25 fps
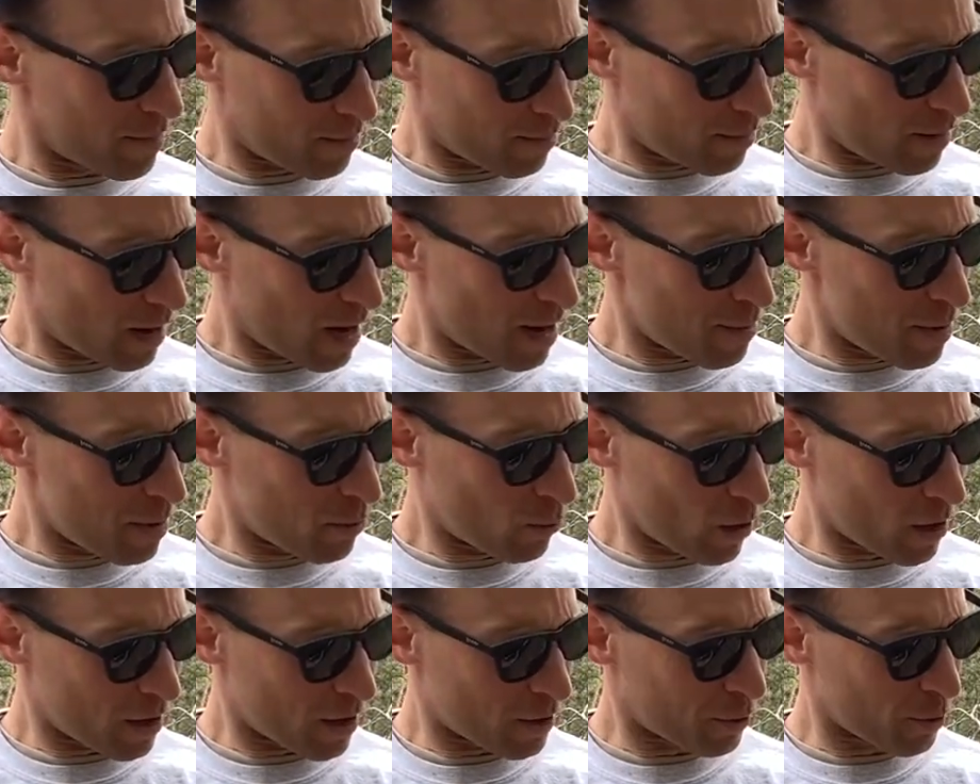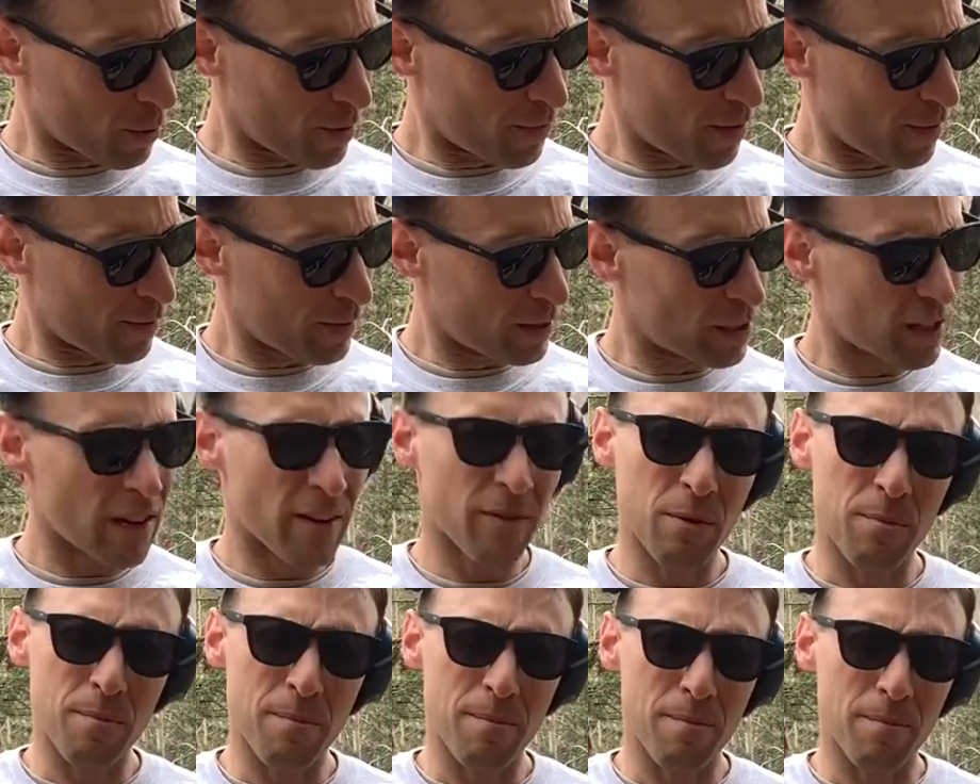I've been wanting a
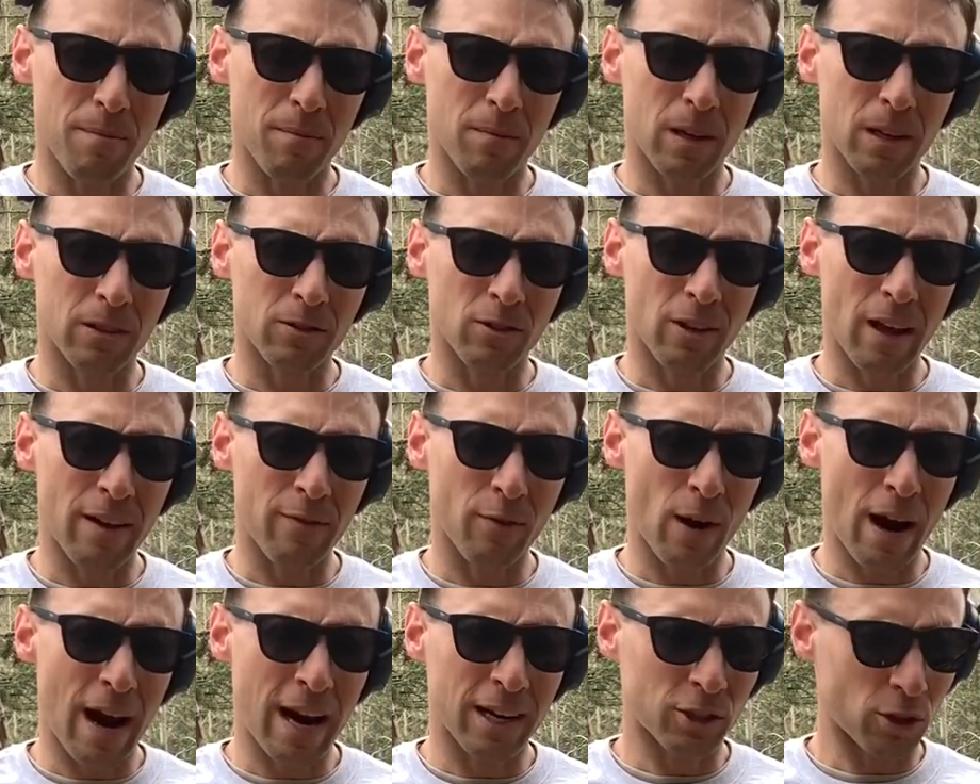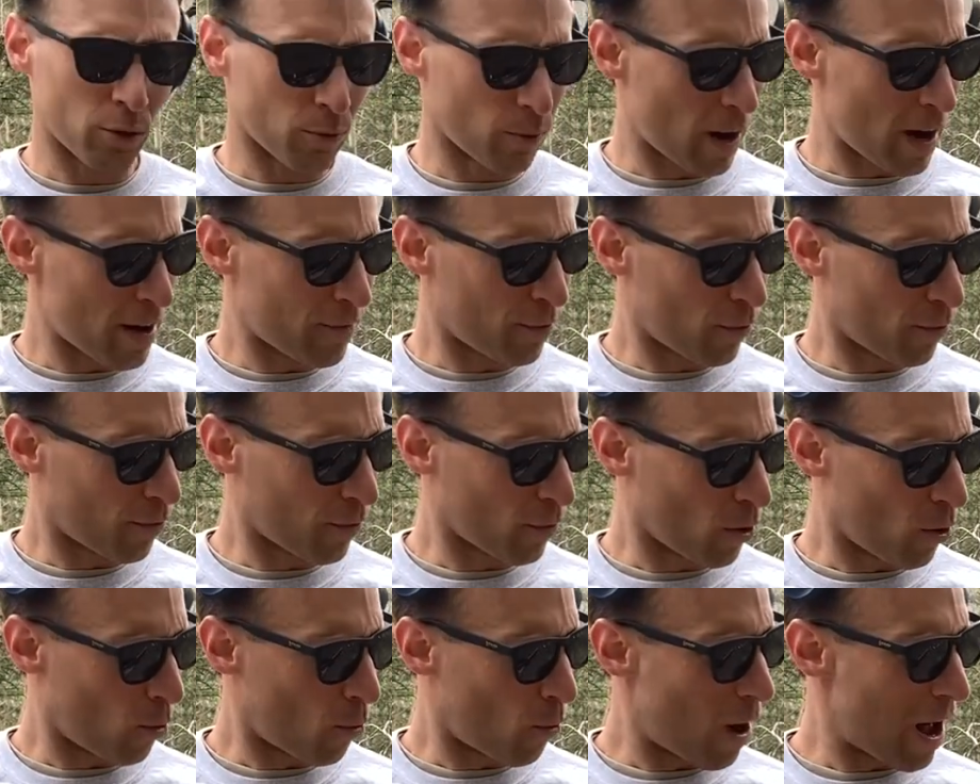357 lever action rifle for
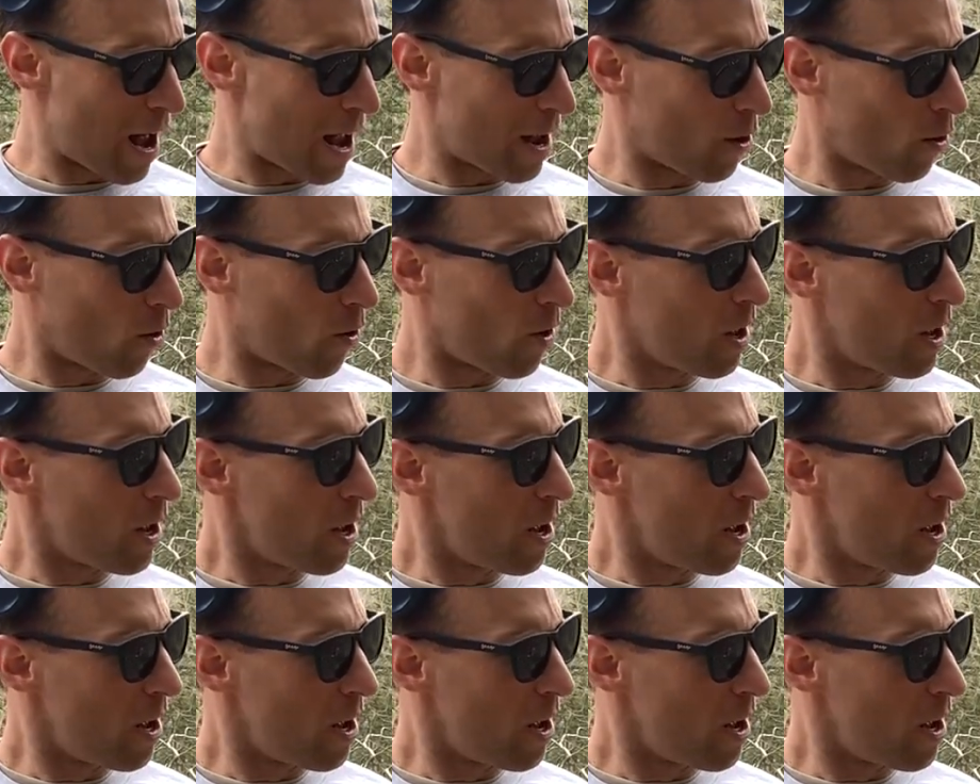a while,